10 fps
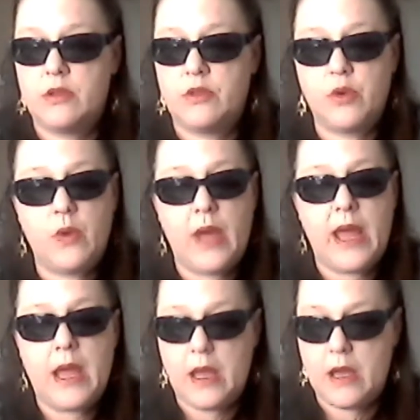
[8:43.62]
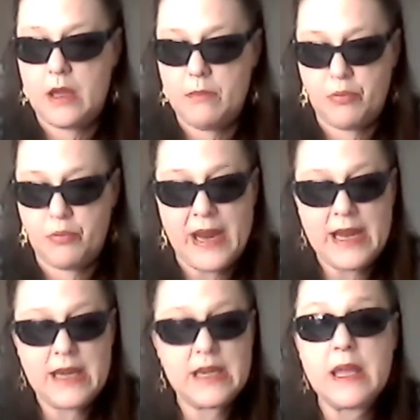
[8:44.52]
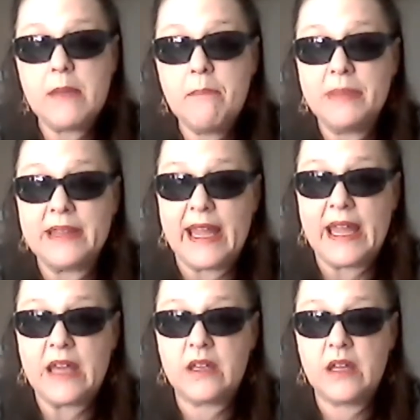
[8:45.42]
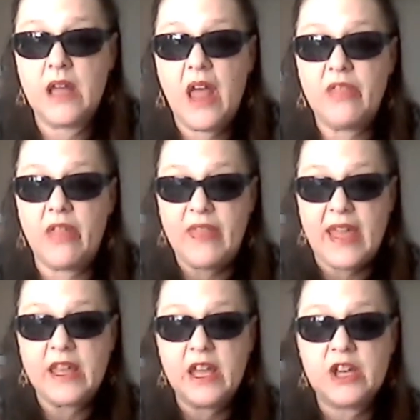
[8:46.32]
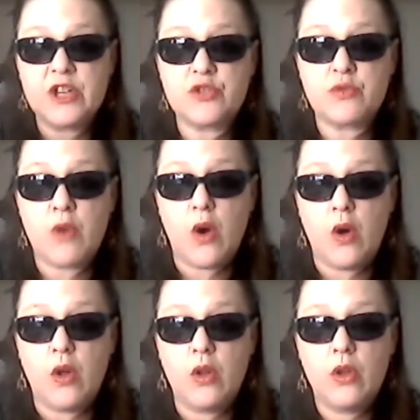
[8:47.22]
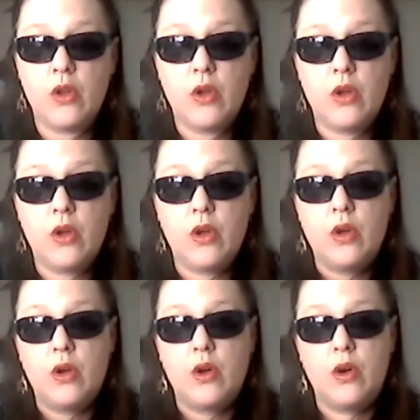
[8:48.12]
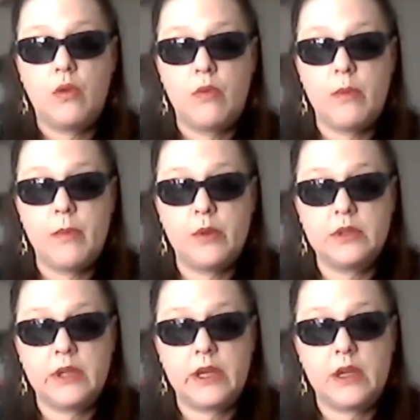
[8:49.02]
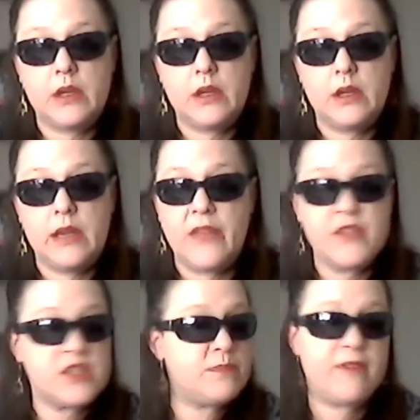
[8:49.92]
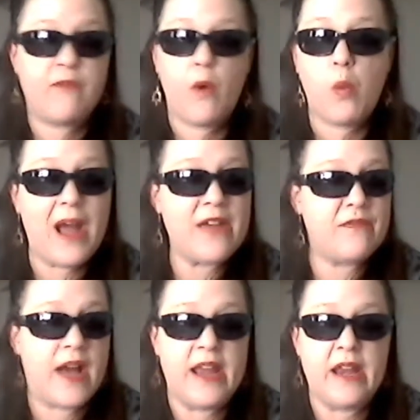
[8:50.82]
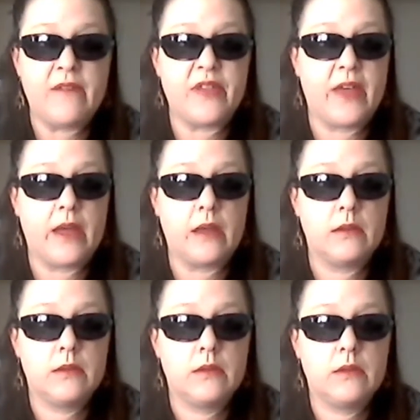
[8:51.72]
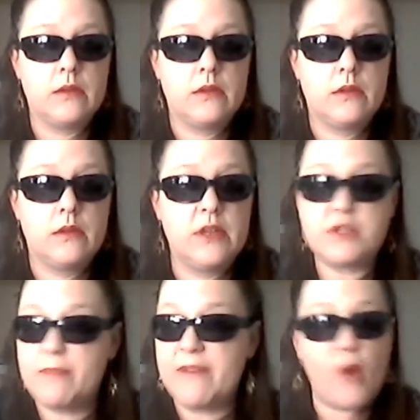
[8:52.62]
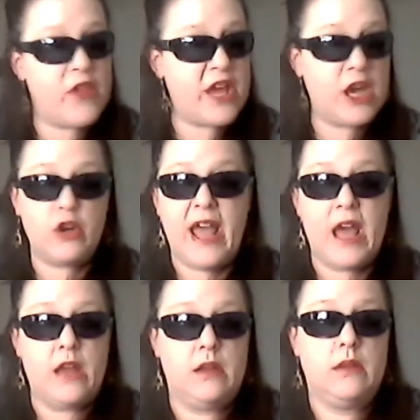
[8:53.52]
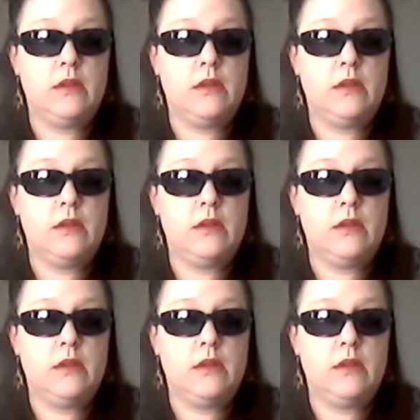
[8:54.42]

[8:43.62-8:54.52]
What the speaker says: through a brain implant that they can control remotely. Now, this is before Wi-Fi and everything. This is before the internet.